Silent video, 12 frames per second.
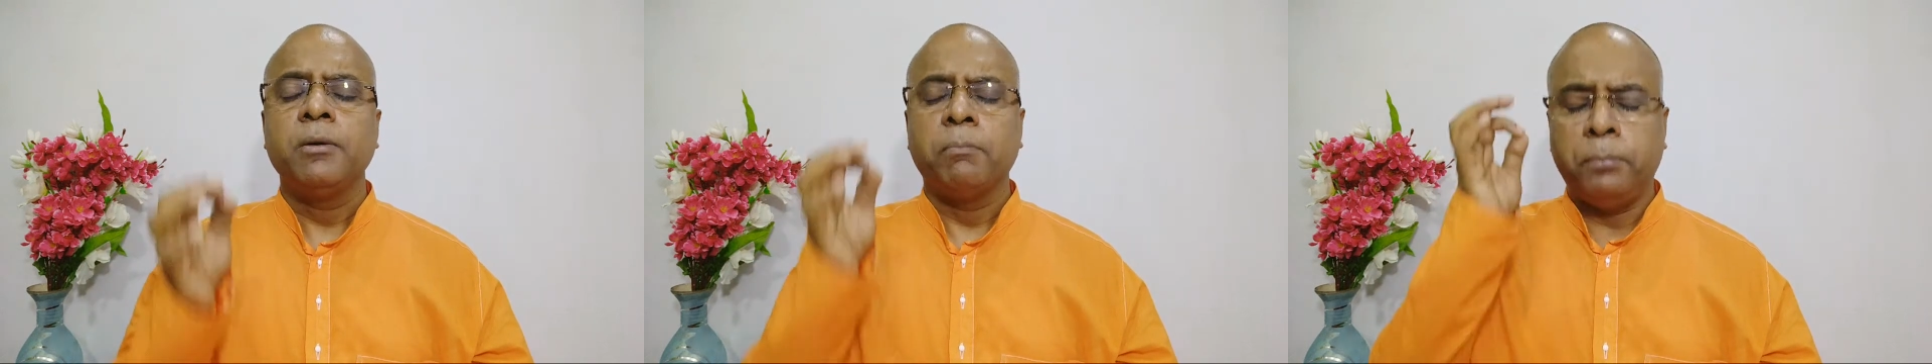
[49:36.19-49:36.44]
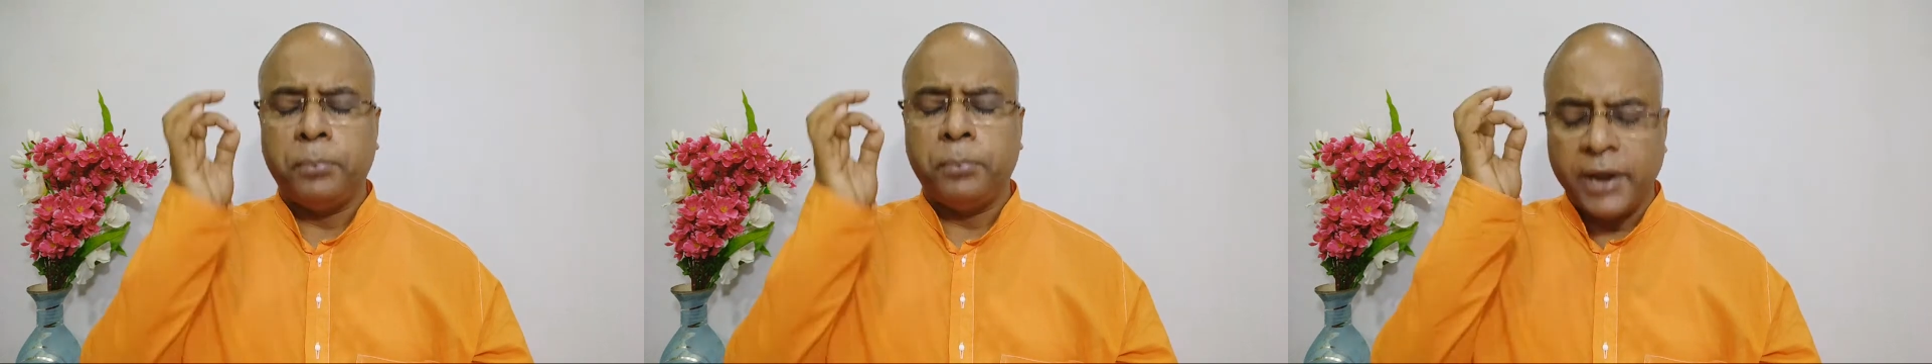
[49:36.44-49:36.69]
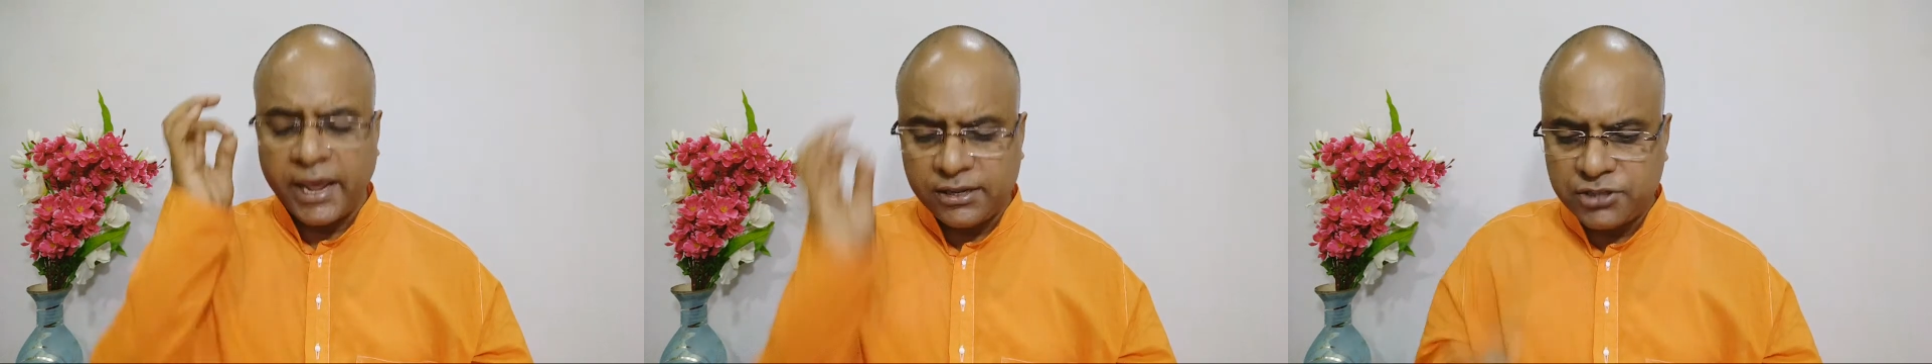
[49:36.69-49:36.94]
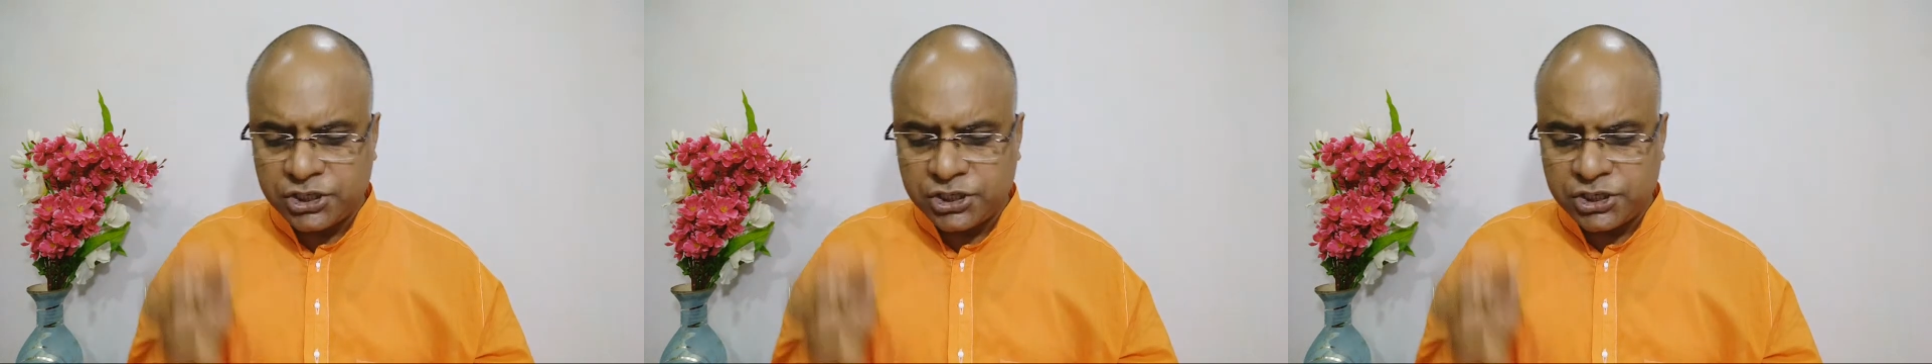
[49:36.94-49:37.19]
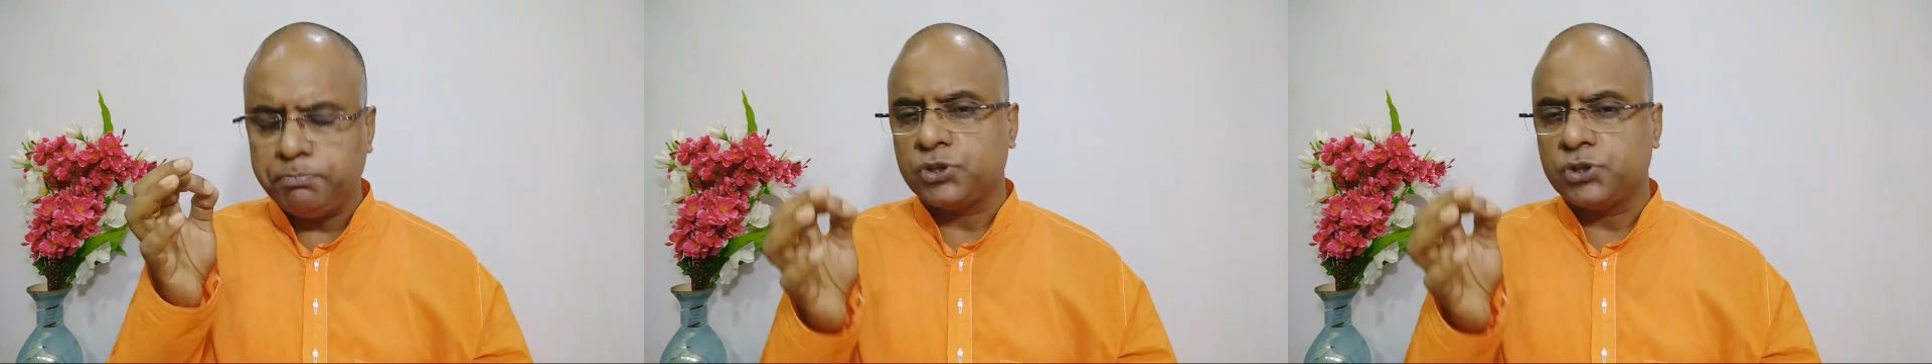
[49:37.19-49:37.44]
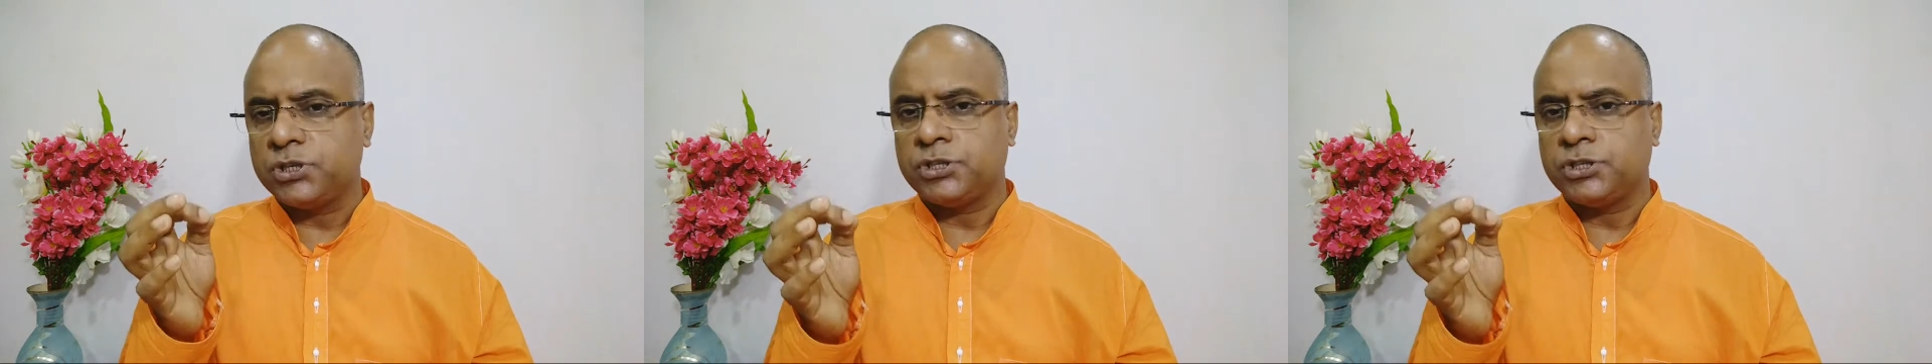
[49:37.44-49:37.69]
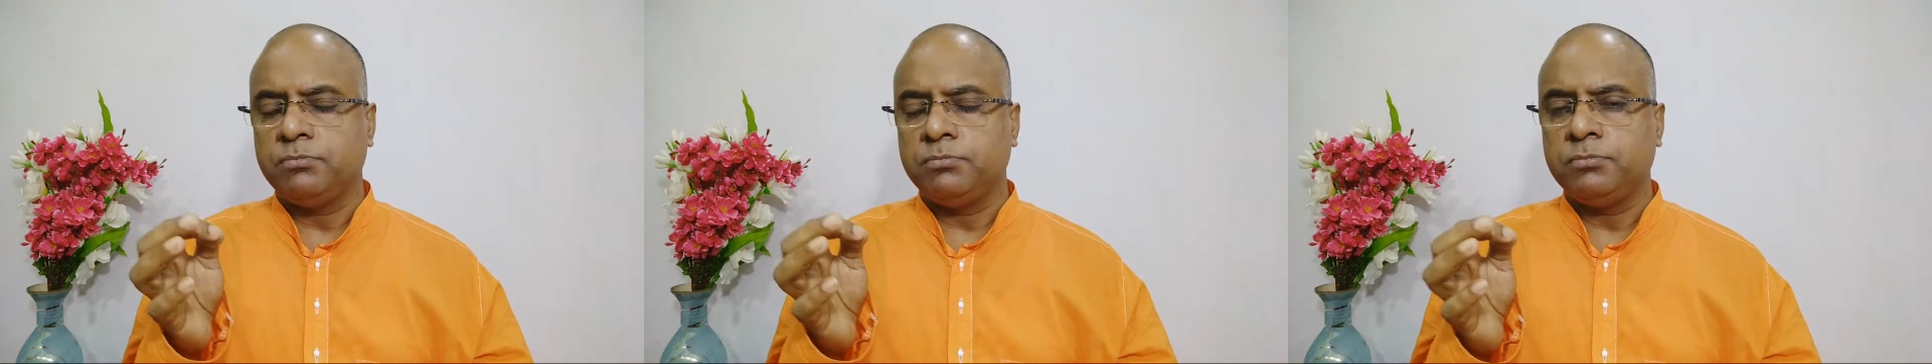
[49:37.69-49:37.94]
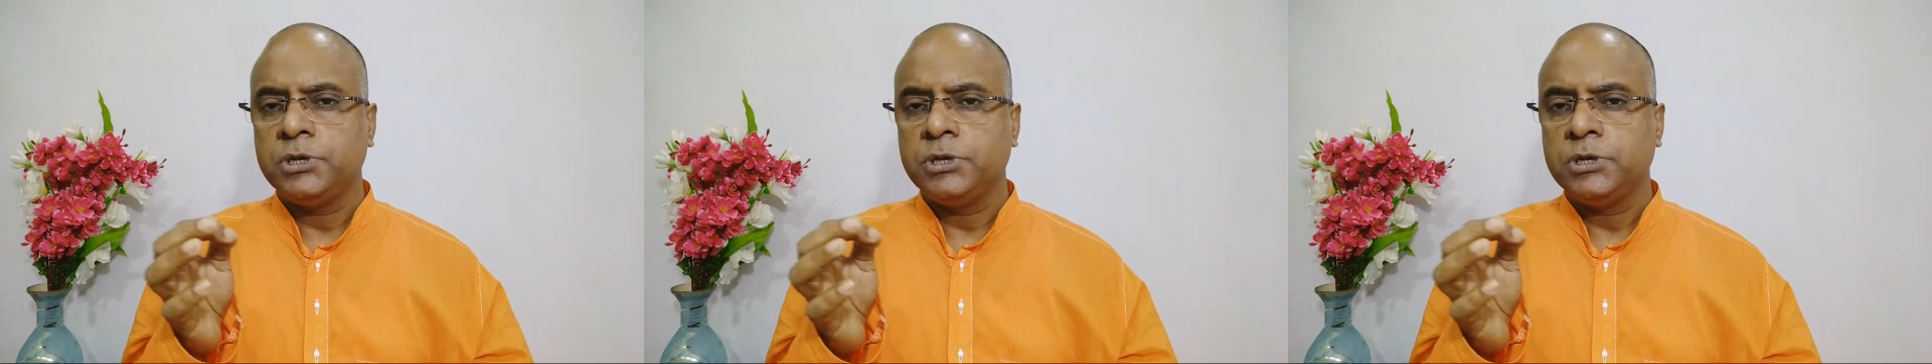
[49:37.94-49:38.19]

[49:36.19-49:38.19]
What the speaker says: Break this hypnotism,